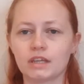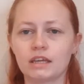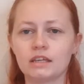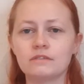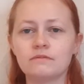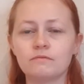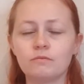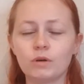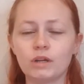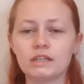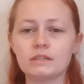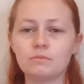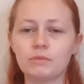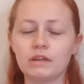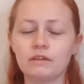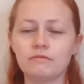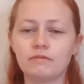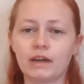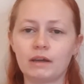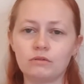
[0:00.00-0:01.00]
As well as
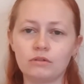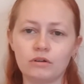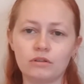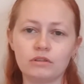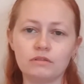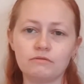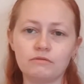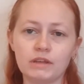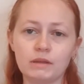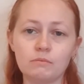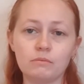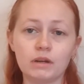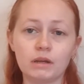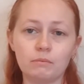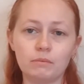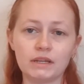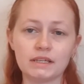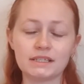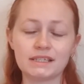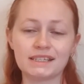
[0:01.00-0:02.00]
being found on the feet,
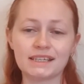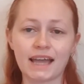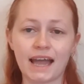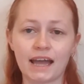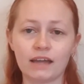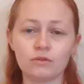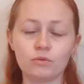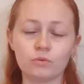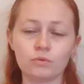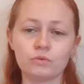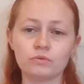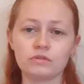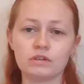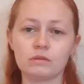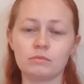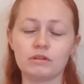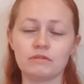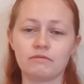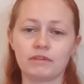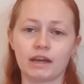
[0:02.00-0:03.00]
blood blisters can also
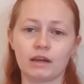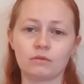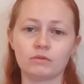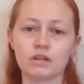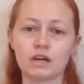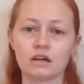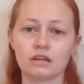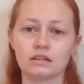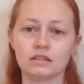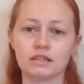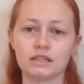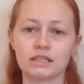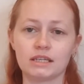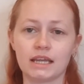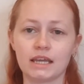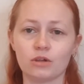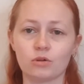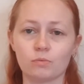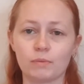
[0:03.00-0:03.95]
be found under the nail